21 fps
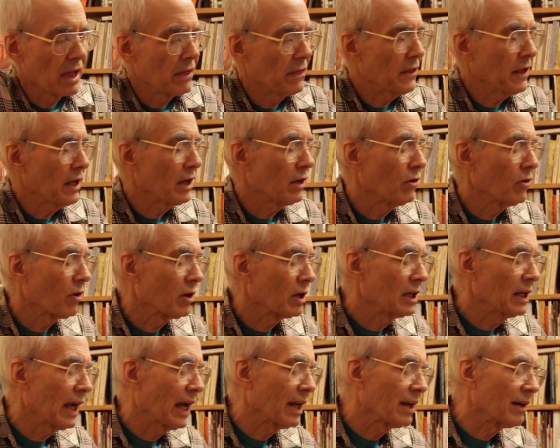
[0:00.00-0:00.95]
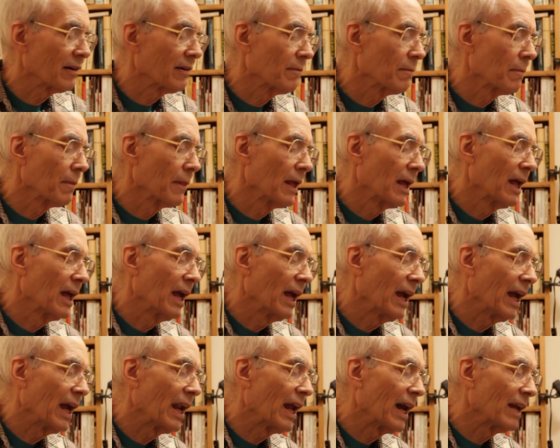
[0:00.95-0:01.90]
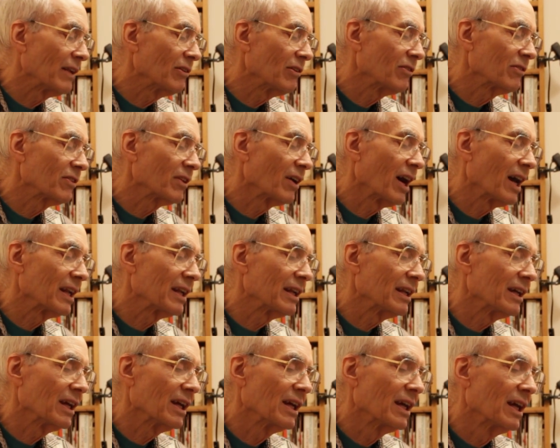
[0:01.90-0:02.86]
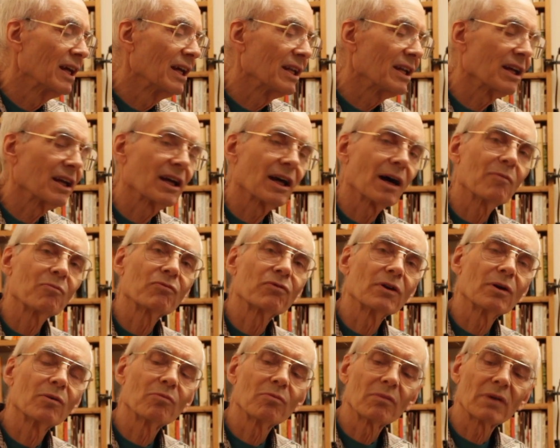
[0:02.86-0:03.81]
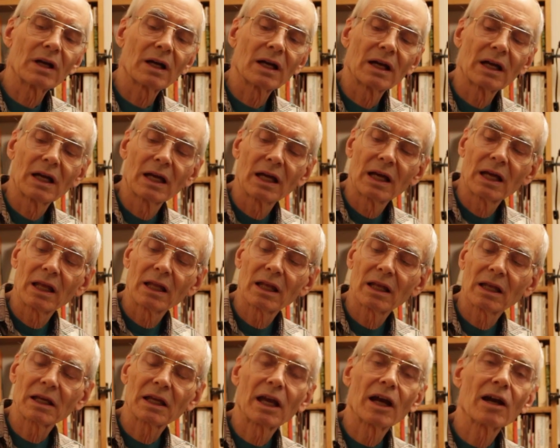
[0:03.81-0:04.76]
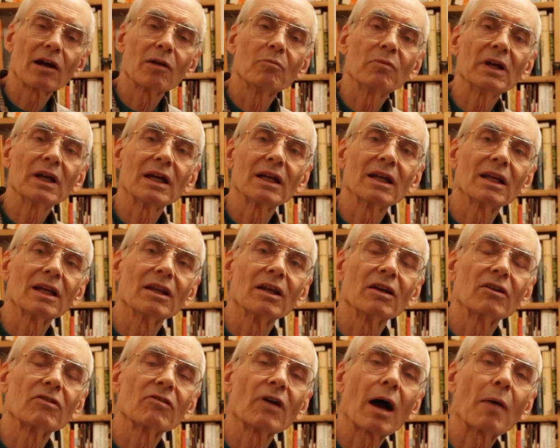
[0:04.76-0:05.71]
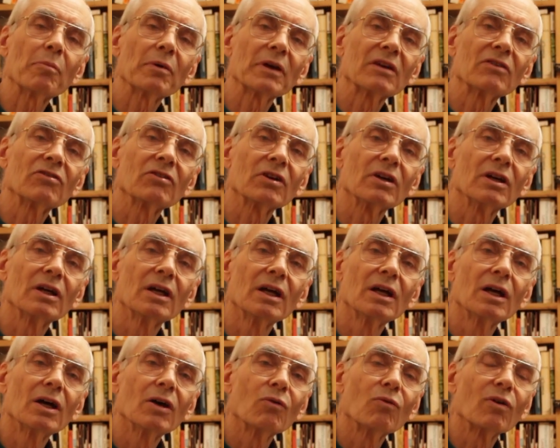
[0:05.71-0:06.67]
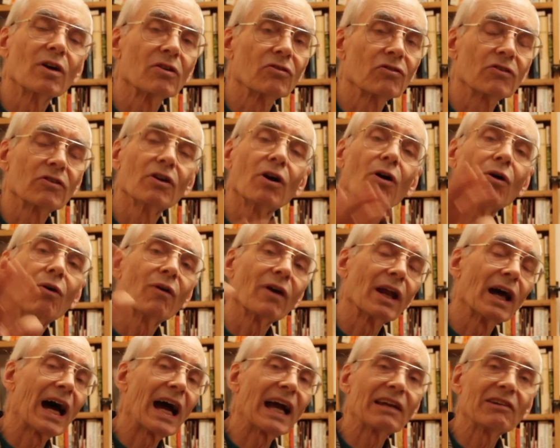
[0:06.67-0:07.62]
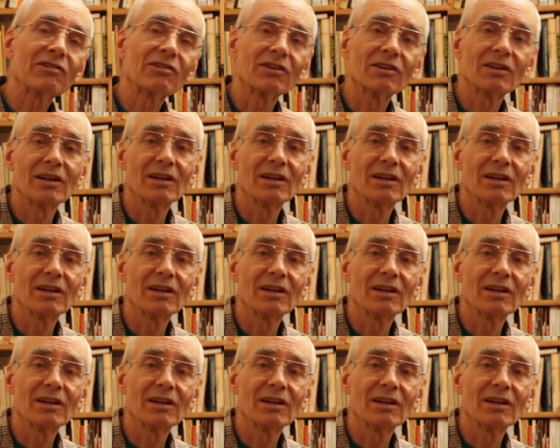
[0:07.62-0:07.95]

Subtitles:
Theodore Taylor. And I just thought to come from the Caribbean and the tropics where snow and ice.